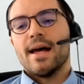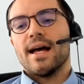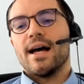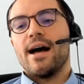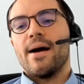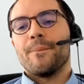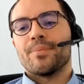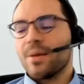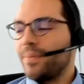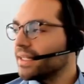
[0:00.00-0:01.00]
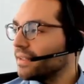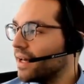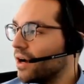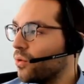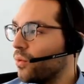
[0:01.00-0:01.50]
But
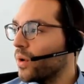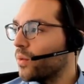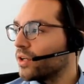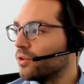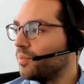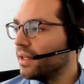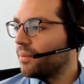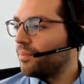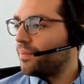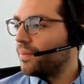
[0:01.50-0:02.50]
now we want to build